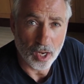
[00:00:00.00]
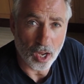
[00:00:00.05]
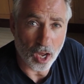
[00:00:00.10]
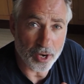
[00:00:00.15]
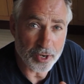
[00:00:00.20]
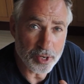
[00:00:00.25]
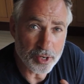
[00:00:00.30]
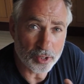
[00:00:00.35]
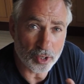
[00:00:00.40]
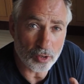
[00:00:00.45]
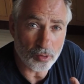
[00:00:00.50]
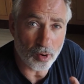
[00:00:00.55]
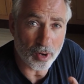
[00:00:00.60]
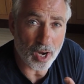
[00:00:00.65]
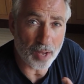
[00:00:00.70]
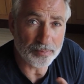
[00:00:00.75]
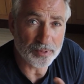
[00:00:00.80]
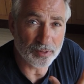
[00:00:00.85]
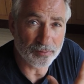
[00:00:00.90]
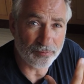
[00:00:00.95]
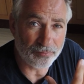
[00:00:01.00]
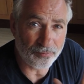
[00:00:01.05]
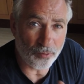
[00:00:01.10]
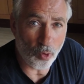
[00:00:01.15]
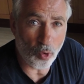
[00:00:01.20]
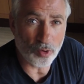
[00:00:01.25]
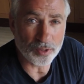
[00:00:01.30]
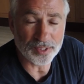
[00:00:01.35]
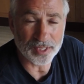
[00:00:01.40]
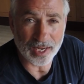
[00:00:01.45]
and you can run up to
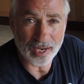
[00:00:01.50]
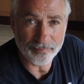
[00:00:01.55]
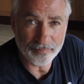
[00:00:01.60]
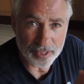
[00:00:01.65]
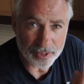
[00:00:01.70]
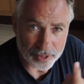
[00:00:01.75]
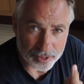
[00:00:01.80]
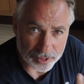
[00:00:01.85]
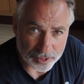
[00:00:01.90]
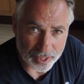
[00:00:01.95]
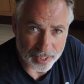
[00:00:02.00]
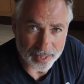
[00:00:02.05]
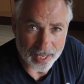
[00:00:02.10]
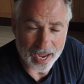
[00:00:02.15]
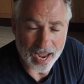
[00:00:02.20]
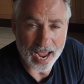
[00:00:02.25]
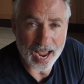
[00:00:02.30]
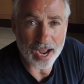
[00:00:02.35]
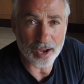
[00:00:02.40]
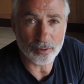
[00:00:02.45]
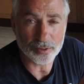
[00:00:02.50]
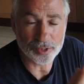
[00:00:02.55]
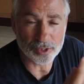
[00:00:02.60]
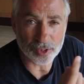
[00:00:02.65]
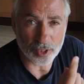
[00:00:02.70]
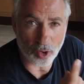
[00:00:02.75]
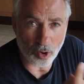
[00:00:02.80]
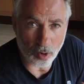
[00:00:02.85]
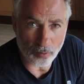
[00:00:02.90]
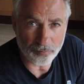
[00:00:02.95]
four televisions in the
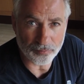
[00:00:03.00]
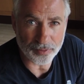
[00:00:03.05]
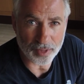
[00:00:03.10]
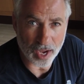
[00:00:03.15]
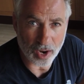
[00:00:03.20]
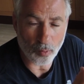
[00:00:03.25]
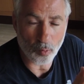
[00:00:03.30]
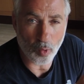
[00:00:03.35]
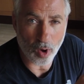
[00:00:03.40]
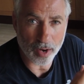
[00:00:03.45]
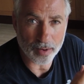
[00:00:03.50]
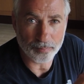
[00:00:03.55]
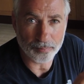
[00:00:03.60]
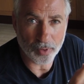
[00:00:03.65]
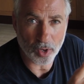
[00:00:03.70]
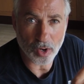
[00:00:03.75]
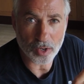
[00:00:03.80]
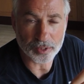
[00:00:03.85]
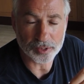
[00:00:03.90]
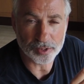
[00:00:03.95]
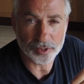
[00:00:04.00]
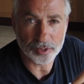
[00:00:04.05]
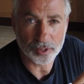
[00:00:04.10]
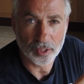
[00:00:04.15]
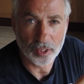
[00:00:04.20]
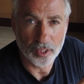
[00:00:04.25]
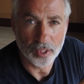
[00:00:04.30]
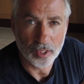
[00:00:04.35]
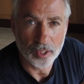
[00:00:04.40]
house off that one box.